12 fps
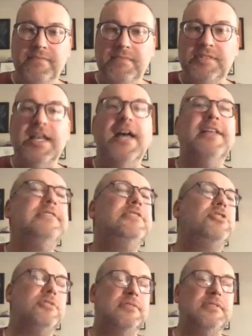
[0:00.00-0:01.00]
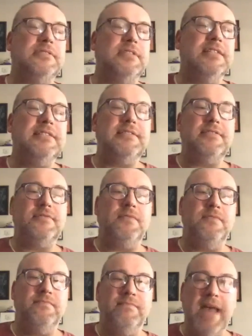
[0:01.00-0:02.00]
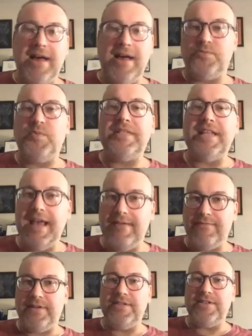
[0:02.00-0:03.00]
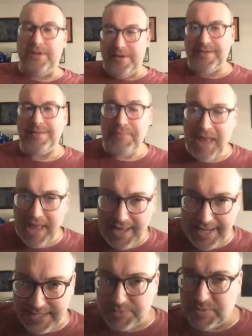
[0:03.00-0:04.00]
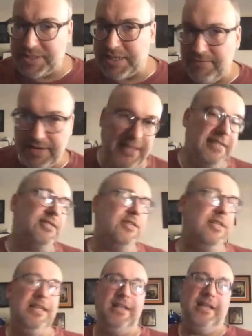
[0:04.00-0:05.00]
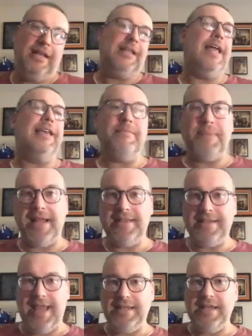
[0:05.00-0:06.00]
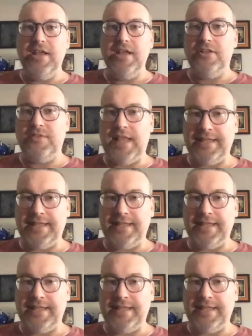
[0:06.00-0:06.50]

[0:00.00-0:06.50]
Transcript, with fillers: does does mount with every turn of the page, which I really did like about that. Thank